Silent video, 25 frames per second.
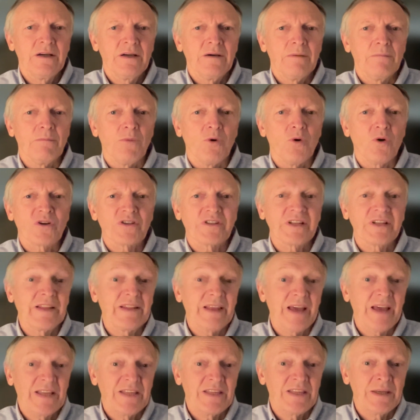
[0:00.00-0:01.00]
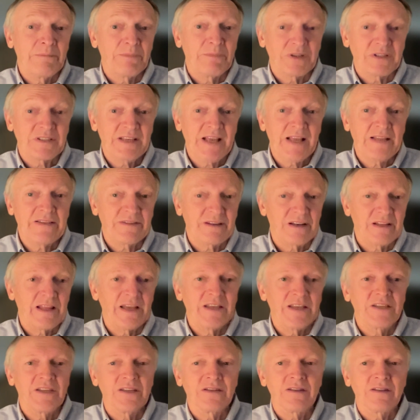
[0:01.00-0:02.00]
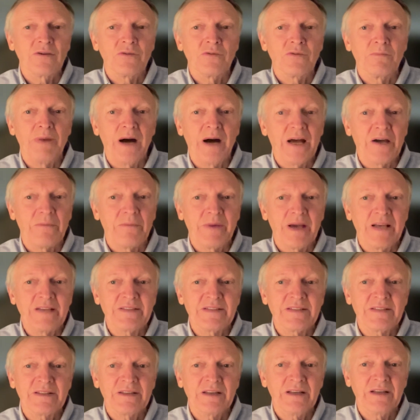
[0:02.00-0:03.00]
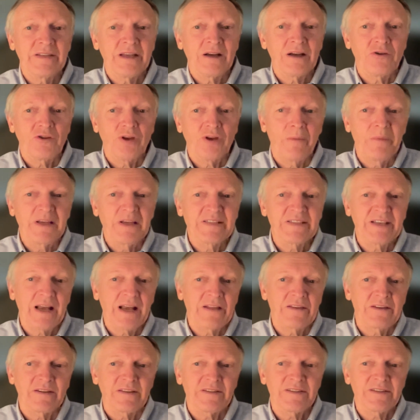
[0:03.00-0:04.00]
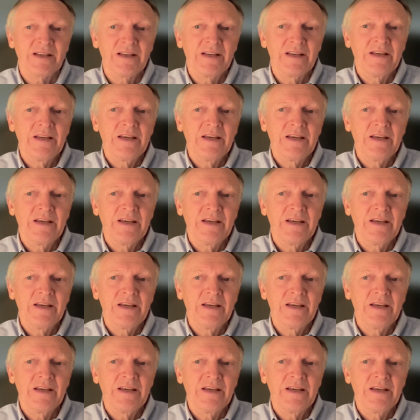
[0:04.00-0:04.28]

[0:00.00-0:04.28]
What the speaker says: more than 80% related to biomass and economic sectors